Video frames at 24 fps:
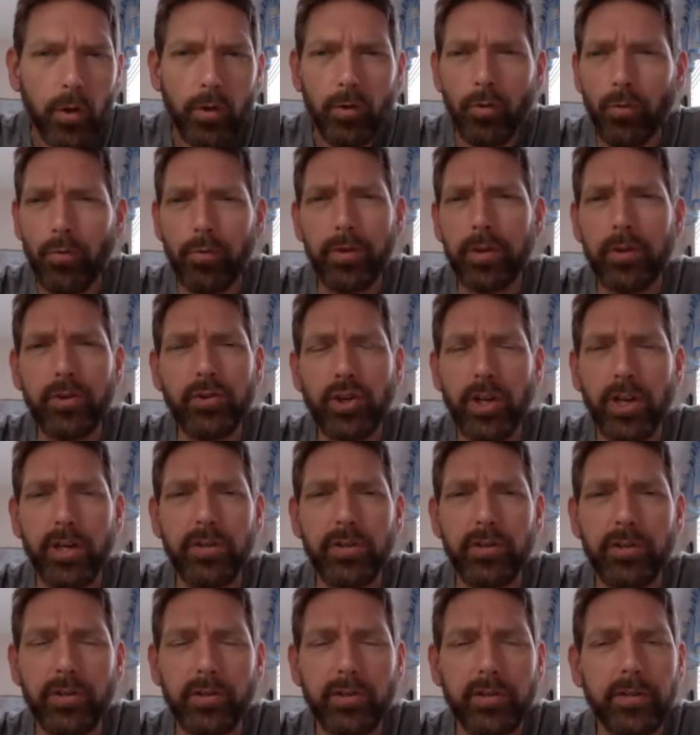only thing that
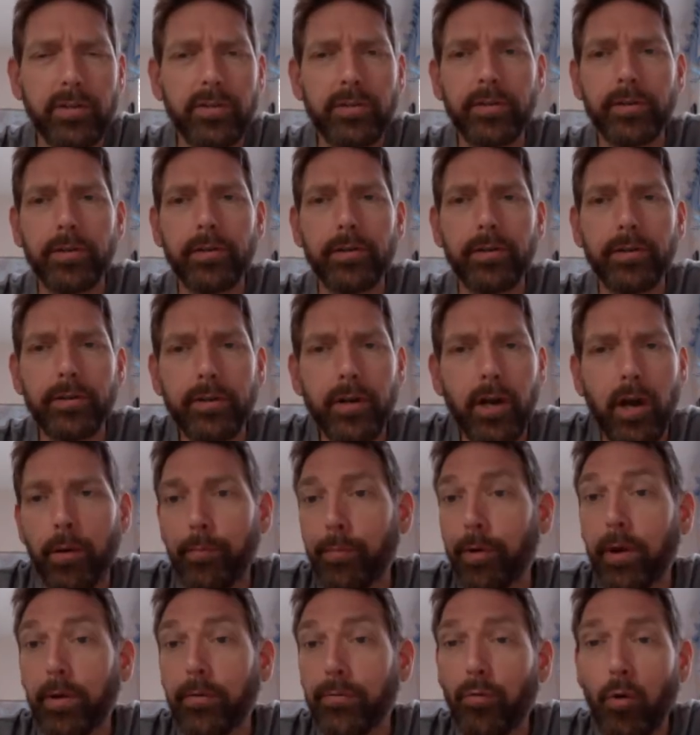changes is the
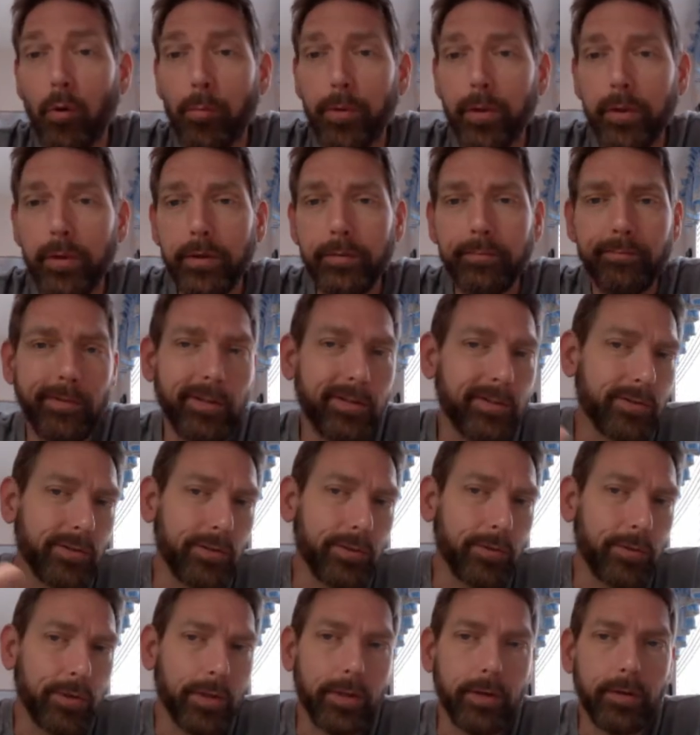compound formula, and so
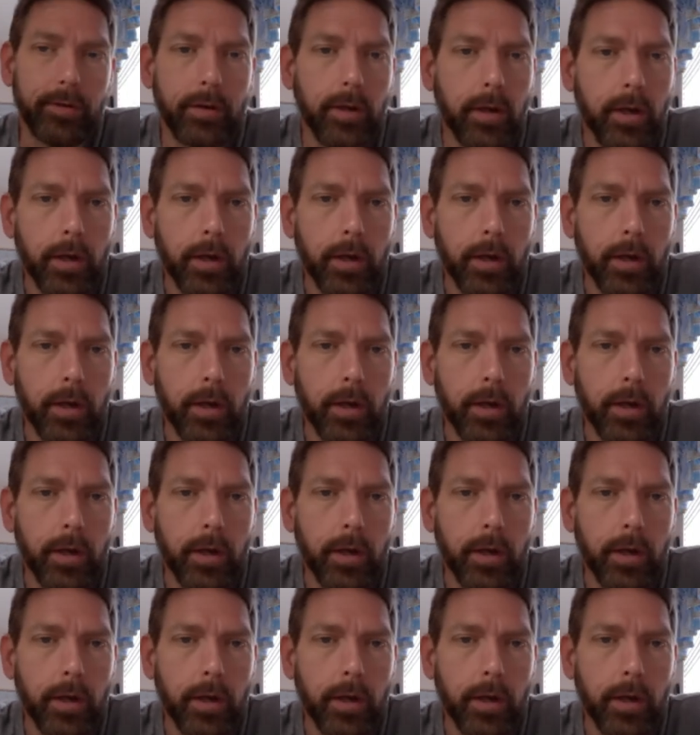then